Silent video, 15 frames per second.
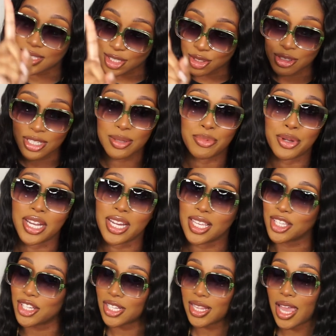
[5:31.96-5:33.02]
You need Brady
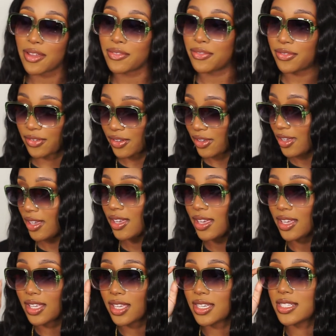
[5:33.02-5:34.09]
in your life,
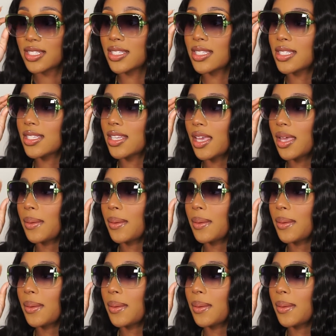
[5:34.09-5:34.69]
because